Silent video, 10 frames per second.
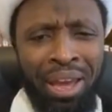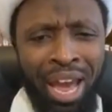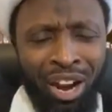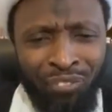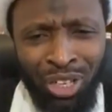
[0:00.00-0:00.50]

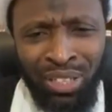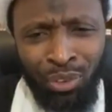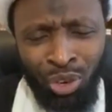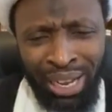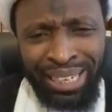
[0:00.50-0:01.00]
And of course, if you
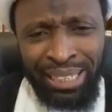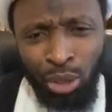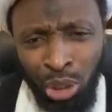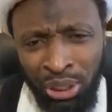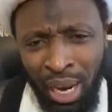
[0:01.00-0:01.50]
look at the
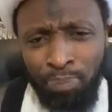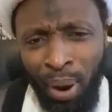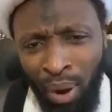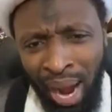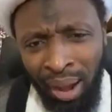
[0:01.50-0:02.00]
delusional
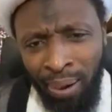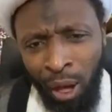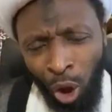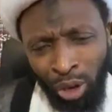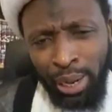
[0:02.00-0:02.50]
power
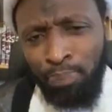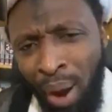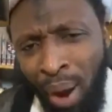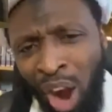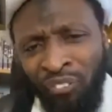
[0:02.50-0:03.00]
or the
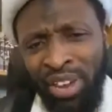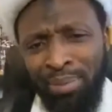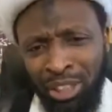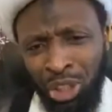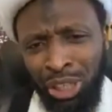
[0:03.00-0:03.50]
power of
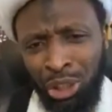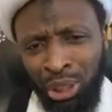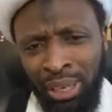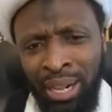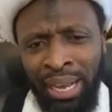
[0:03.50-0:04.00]

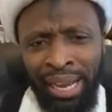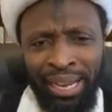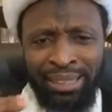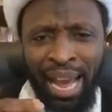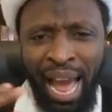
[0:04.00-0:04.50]
imagination,
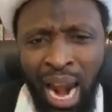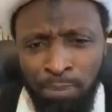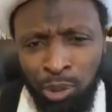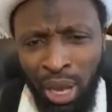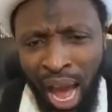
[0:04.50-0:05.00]
it
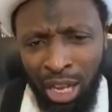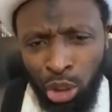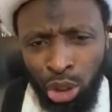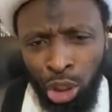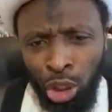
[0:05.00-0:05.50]
helps
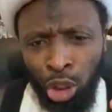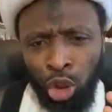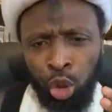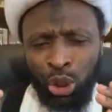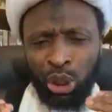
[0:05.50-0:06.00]
us
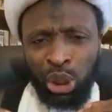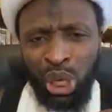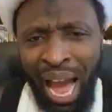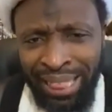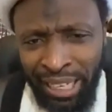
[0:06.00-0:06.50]
to
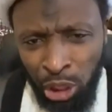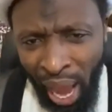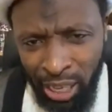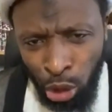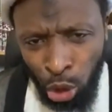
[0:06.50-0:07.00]

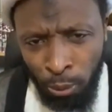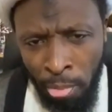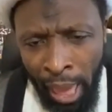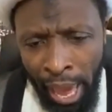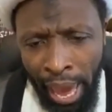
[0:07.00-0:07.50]
strategize
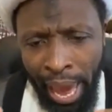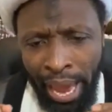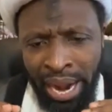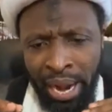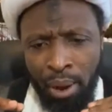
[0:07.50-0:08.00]

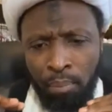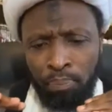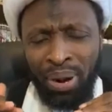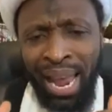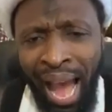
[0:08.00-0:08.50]
and
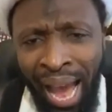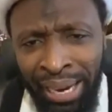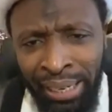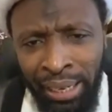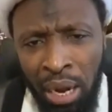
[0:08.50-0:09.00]

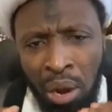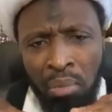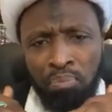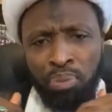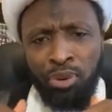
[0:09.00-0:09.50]
plan
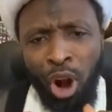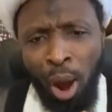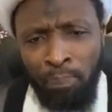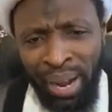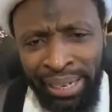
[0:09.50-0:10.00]

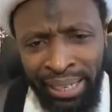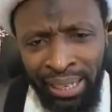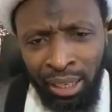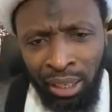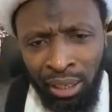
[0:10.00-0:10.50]

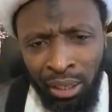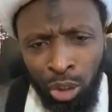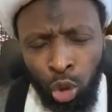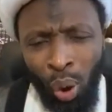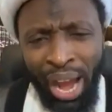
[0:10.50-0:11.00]
properly
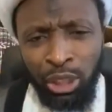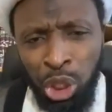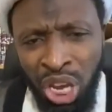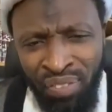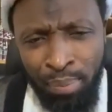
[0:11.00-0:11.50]
to
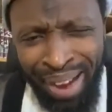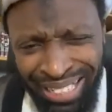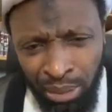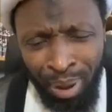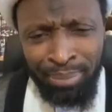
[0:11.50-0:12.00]
achieve a
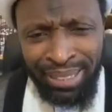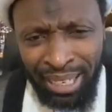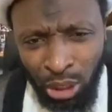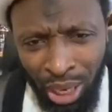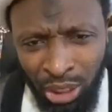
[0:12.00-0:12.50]
maximum
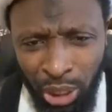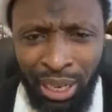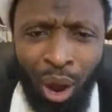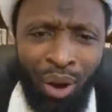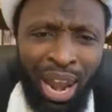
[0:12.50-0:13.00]
success
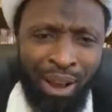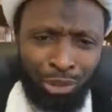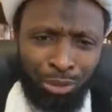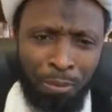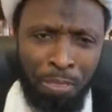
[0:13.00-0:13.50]
in our
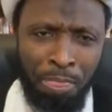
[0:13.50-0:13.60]
lives.